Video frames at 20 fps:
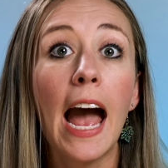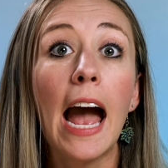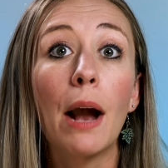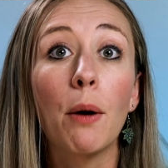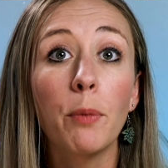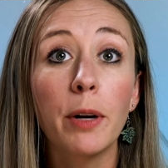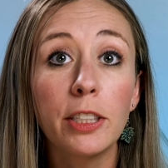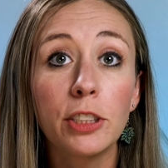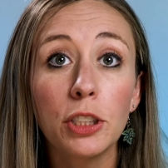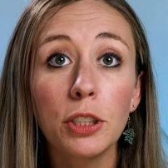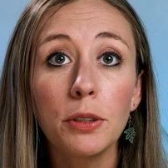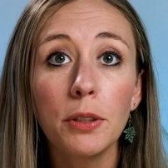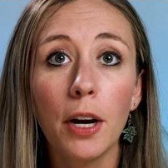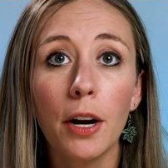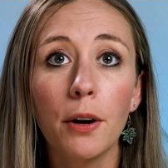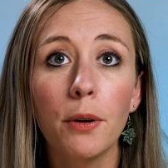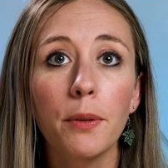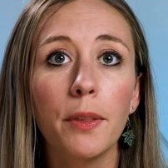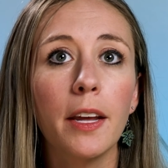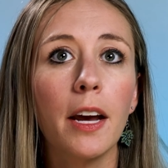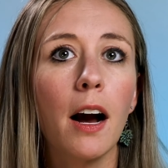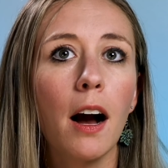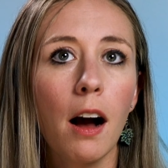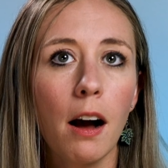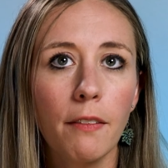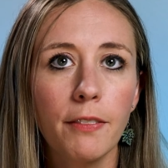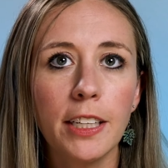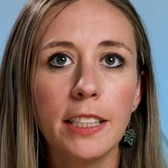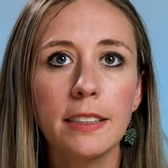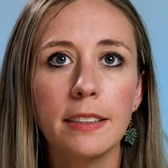And we do know that
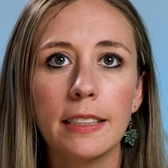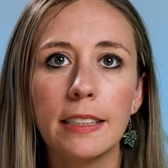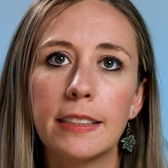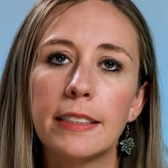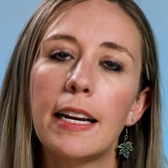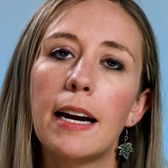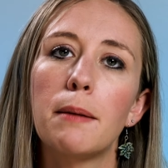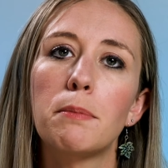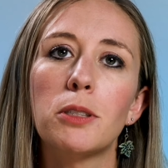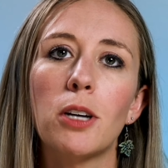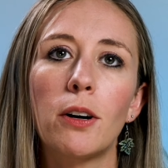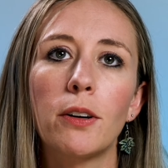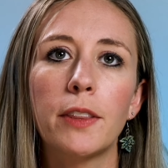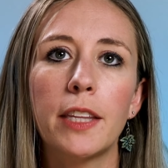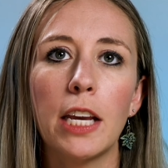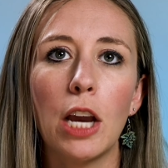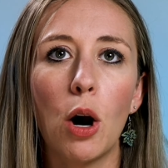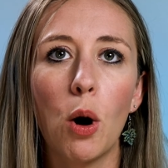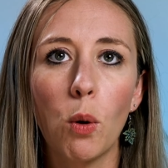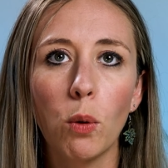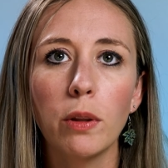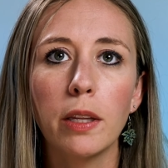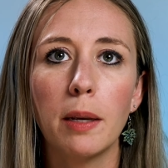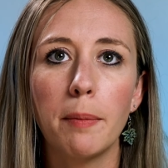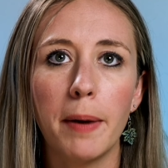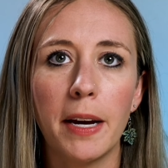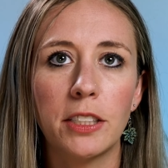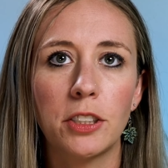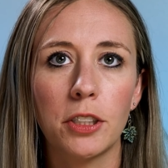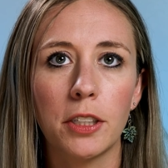obviously steps aren't the only
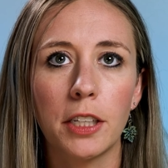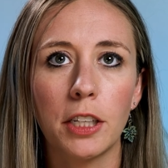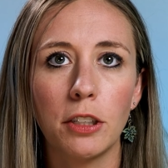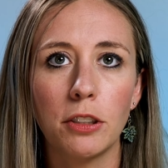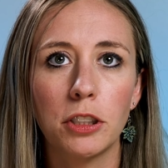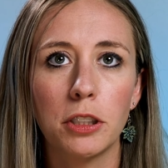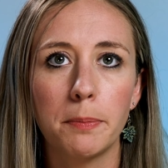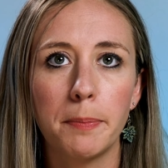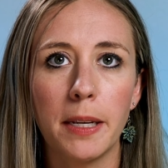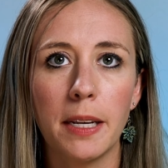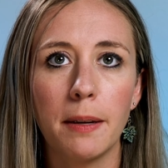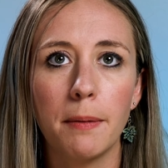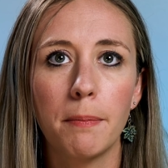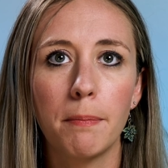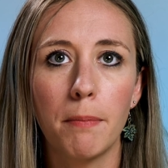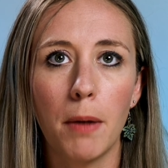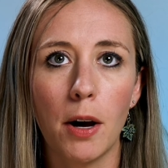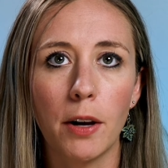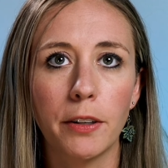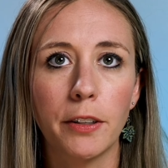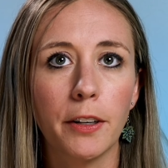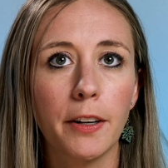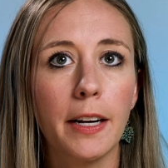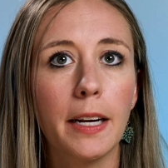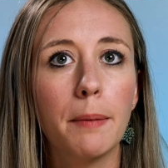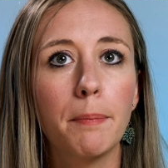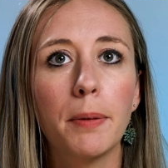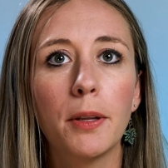metric you should be monitoring,